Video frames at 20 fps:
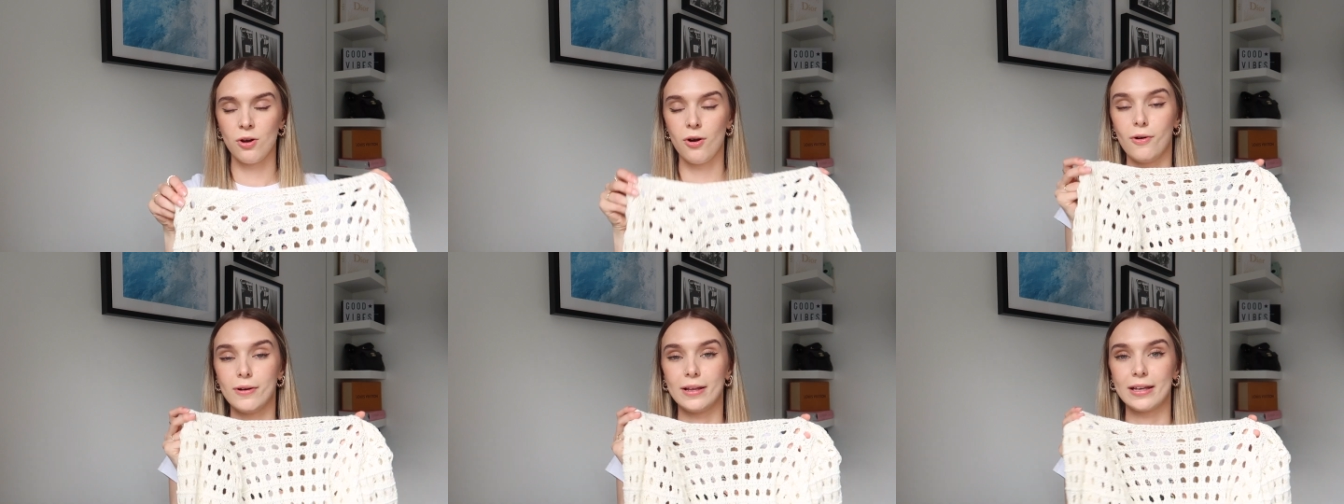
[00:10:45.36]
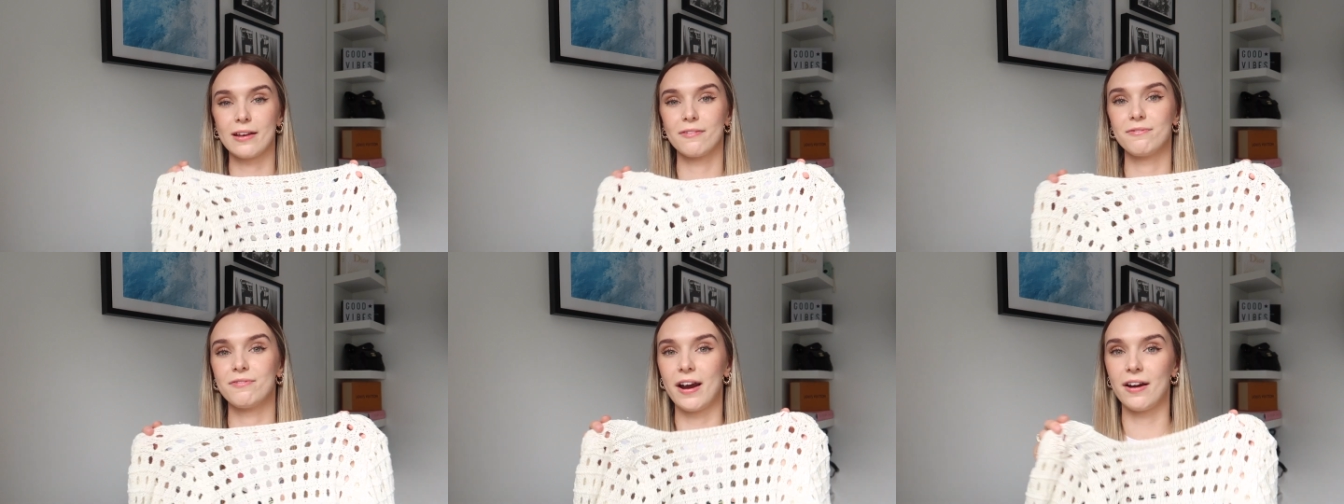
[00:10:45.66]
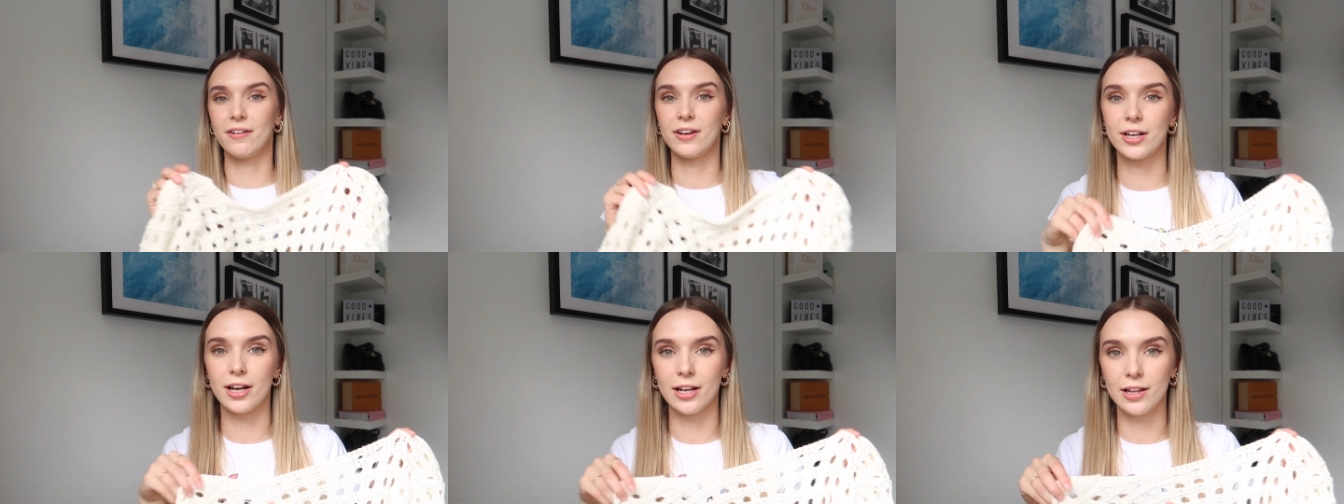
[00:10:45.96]
like a
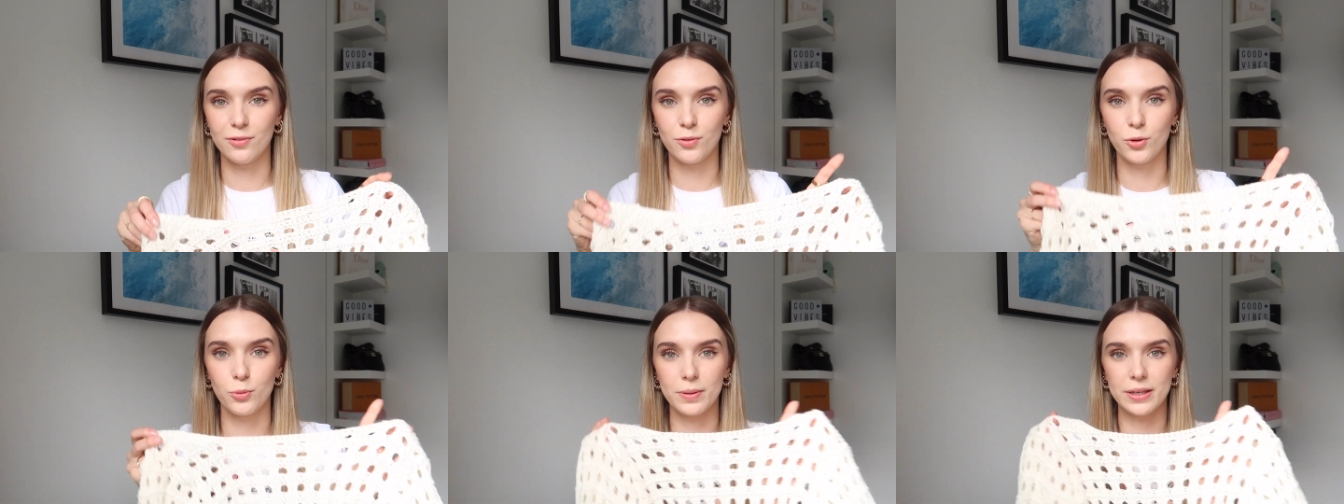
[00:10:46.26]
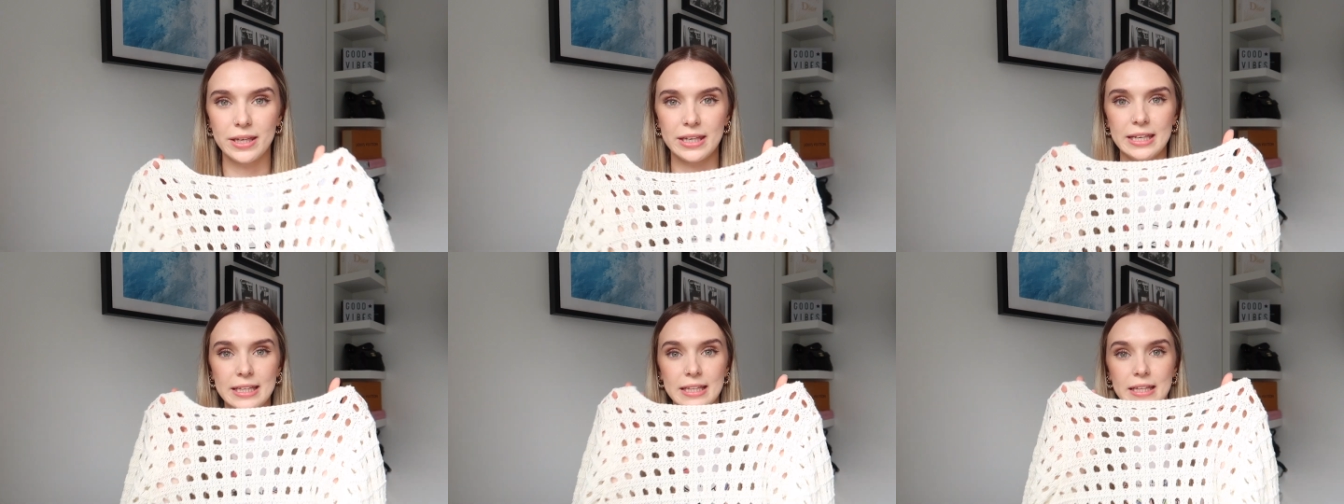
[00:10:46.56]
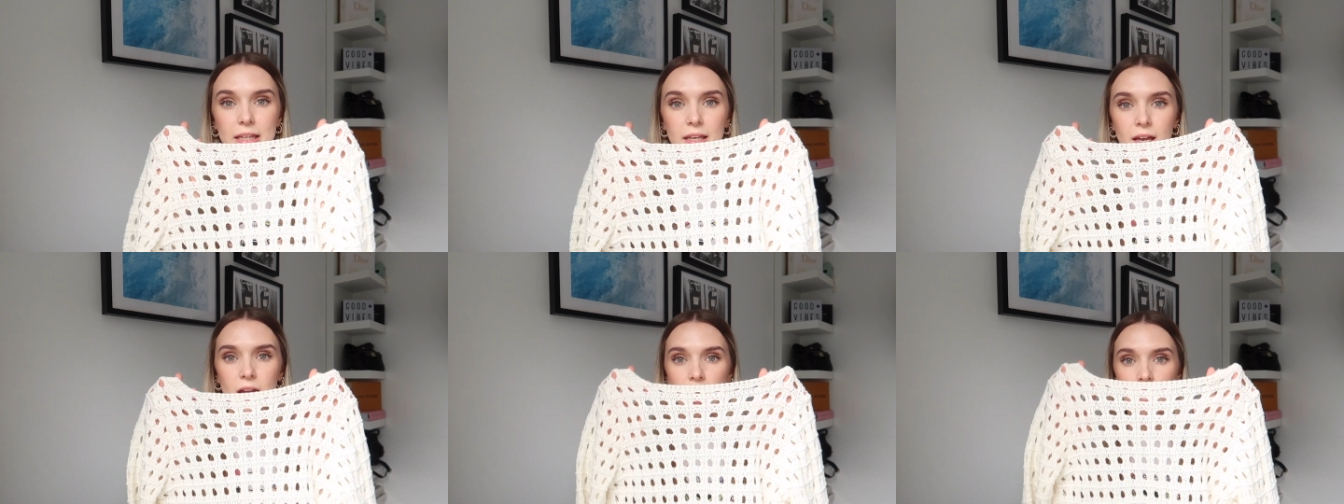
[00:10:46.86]
very colourful
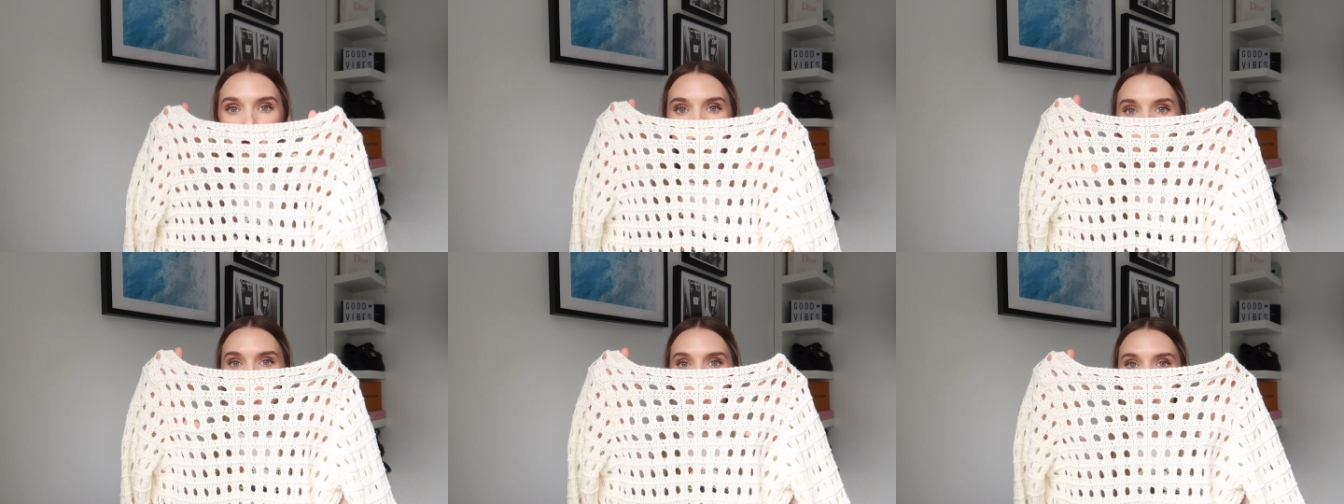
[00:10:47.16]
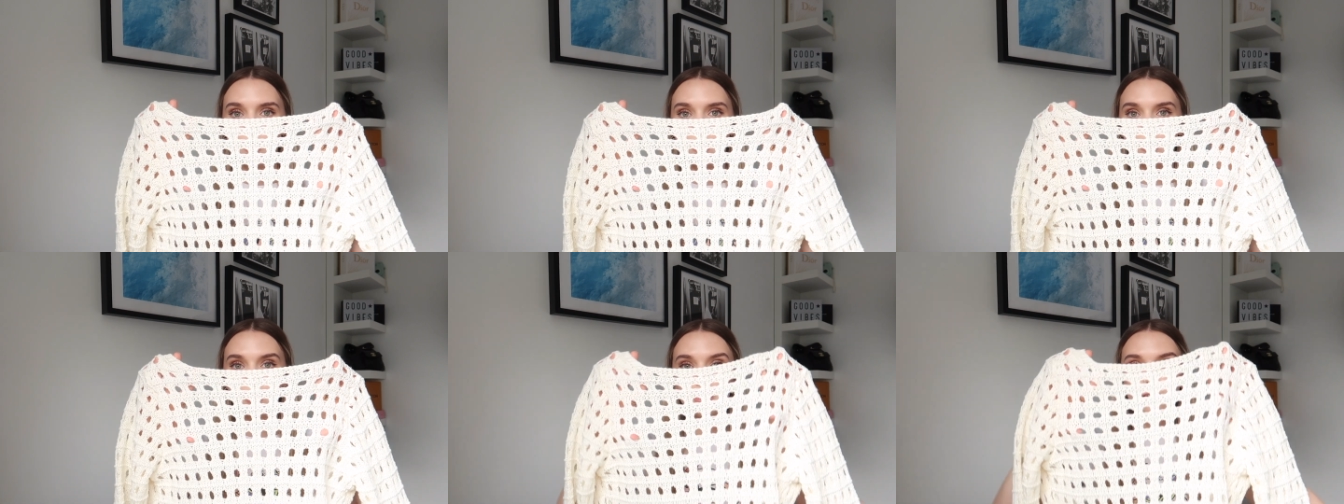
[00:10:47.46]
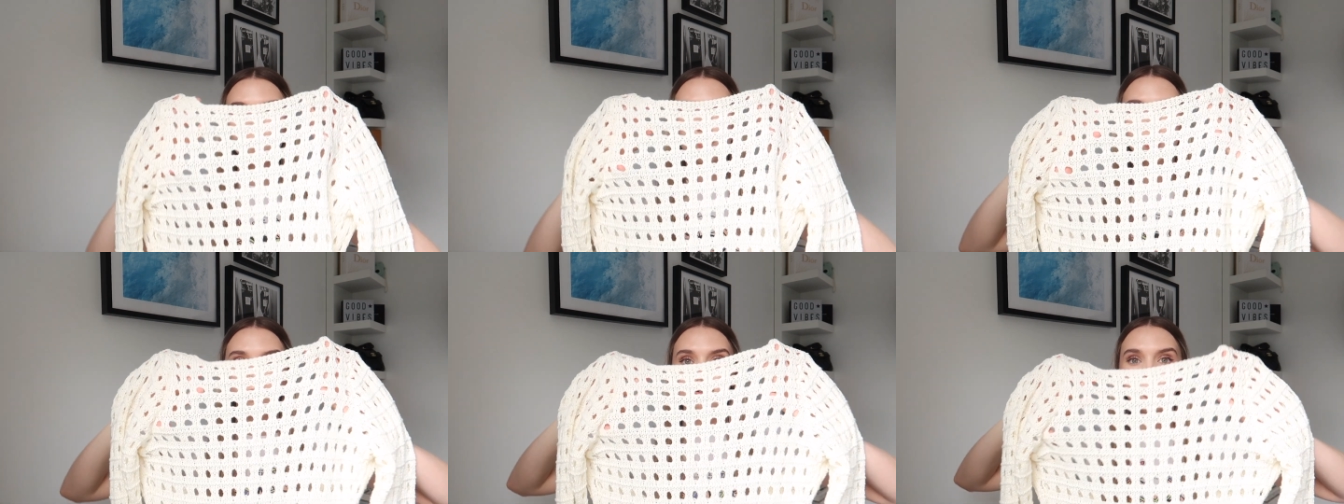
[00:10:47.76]
bikini
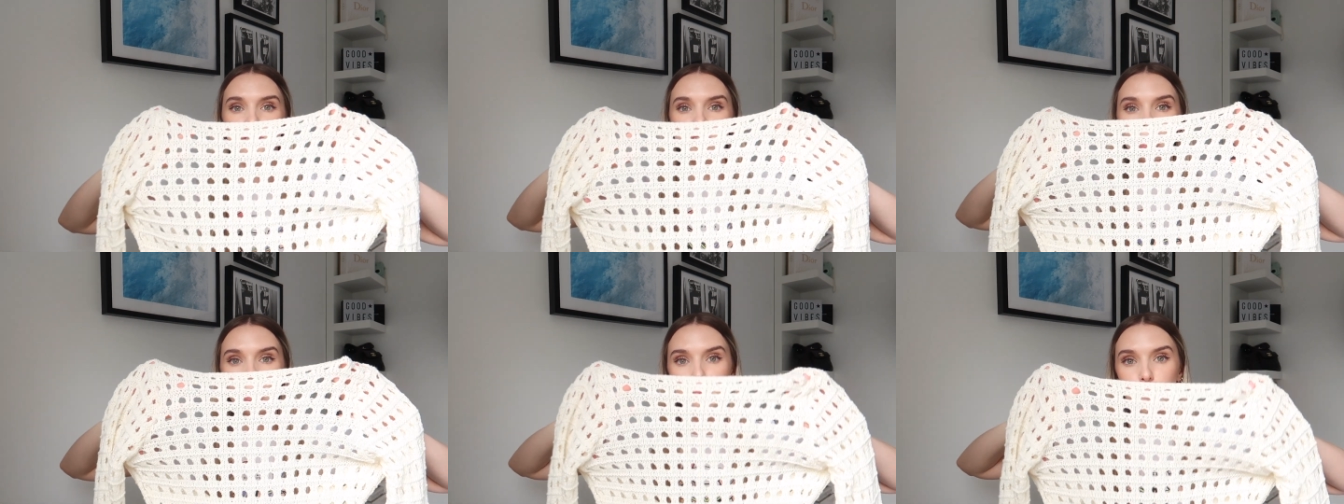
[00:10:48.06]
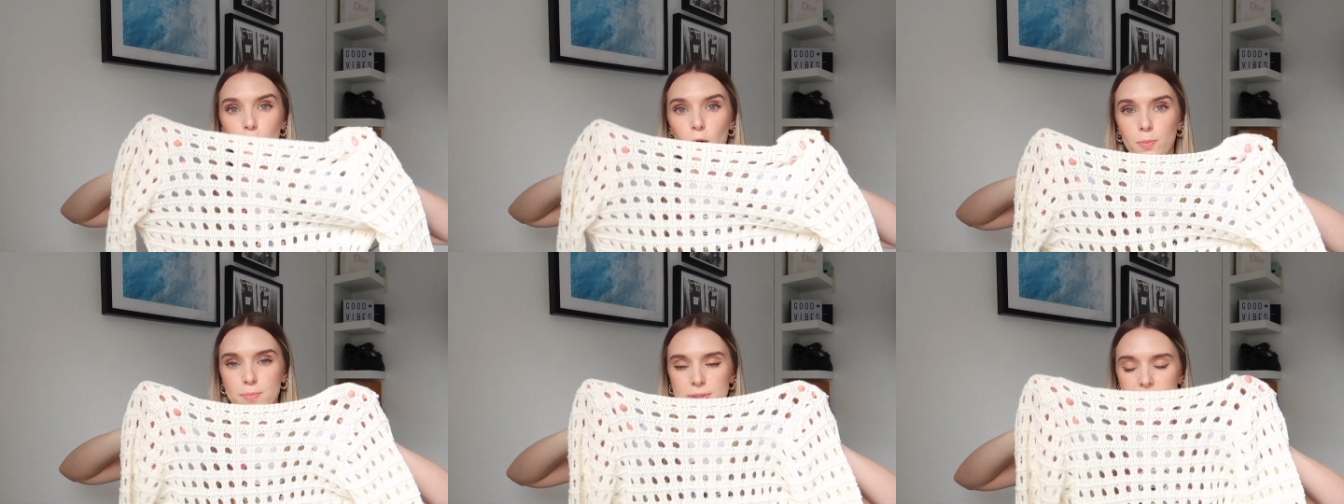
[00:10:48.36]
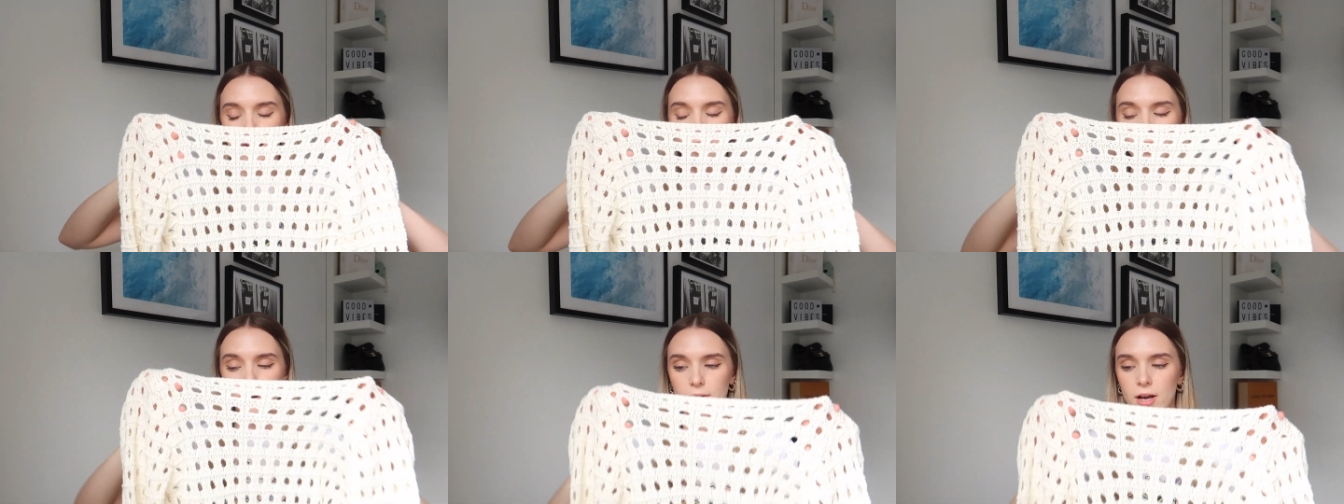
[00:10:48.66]
underneath, so it just like pops
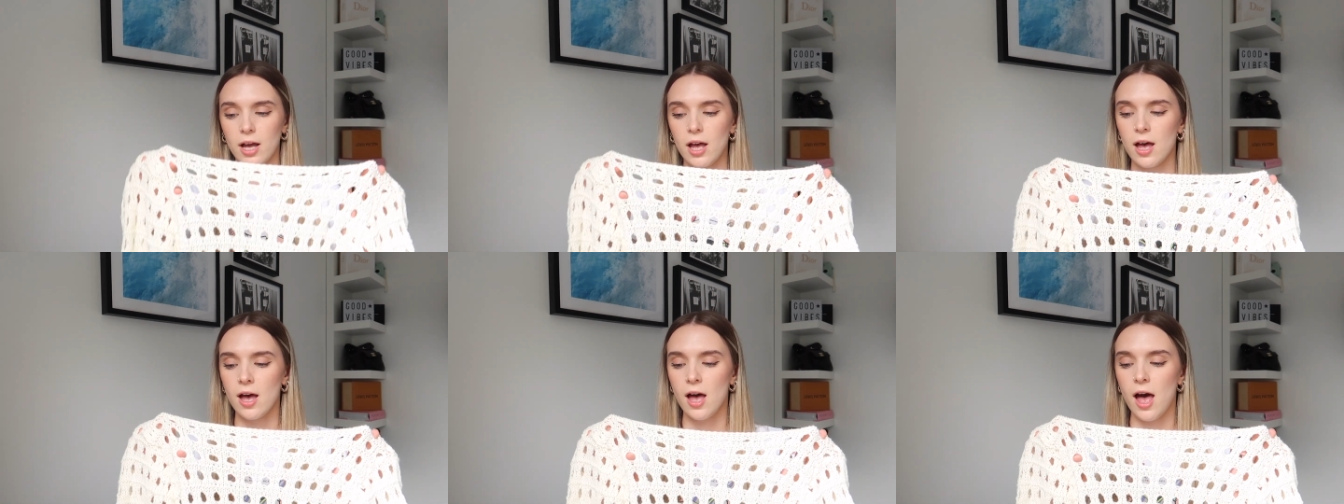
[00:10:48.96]
out.